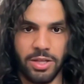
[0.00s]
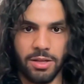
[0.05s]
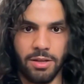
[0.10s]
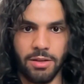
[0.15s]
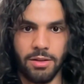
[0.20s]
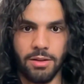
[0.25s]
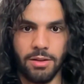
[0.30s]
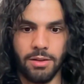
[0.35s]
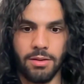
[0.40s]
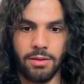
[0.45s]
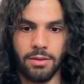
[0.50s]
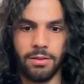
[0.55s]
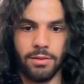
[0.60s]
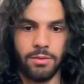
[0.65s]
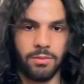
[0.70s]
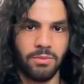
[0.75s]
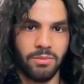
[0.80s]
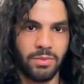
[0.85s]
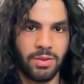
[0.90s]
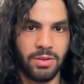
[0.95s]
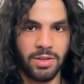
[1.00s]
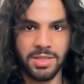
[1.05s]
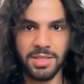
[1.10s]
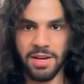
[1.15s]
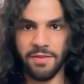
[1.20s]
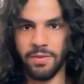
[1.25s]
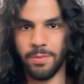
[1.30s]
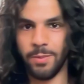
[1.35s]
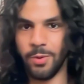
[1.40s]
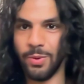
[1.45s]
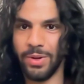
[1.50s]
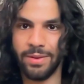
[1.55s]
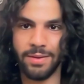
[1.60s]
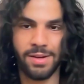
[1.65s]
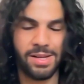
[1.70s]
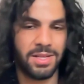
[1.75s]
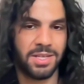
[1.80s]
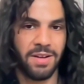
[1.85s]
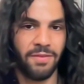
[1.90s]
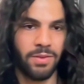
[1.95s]
It doesn't have to be winter,
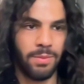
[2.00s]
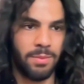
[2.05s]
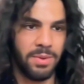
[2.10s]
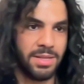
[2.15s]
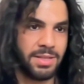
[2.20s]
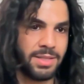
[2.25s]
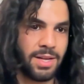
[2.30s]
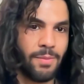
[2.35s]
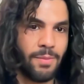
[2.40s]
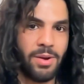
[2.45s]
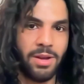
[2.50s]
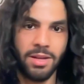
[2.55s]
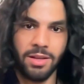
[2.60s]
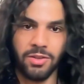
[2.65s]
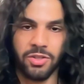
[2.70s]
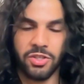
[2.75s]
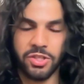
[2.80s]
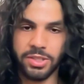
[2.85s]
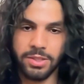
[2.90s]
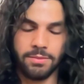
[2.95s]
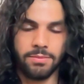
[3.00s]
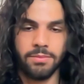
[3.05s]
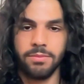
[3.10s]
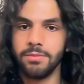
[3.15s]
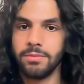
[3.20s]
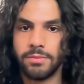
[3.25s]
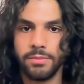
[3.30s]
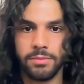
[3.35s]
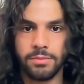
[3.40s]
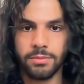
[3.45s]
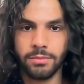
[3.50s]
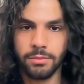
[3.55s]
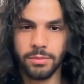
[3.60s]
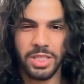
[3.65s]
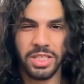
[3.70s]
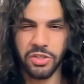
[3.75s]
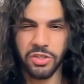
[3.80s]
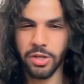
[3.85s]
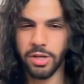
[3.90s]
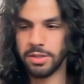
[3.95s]
it doesn't have to be summer, it's just
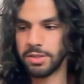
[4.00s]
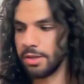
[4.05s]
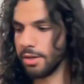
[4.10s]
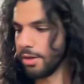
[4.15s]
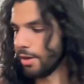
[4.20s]
t-shirts.